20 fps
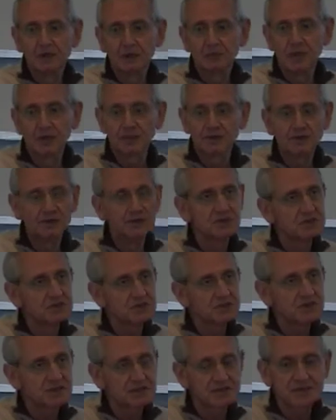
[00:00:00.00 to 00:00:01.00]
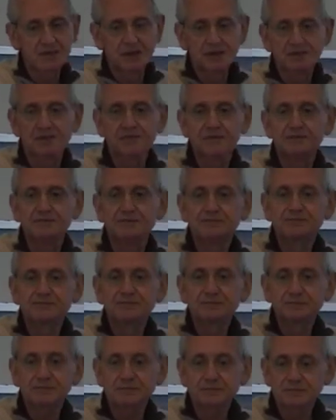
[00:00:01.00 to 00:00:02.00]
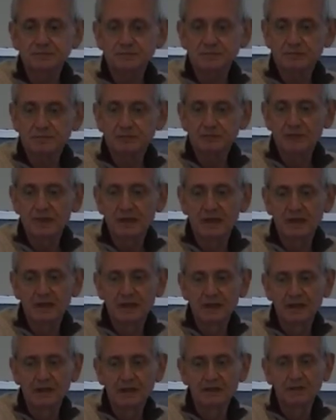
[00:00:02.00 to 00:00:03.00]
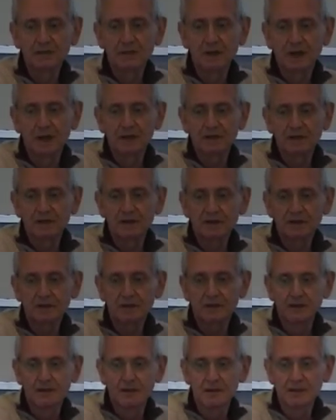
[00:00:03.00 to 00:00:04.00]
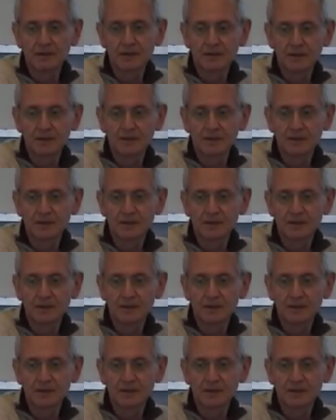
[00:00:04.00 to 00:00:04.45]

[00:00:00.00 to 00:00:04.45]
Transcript: But each is a set. I think he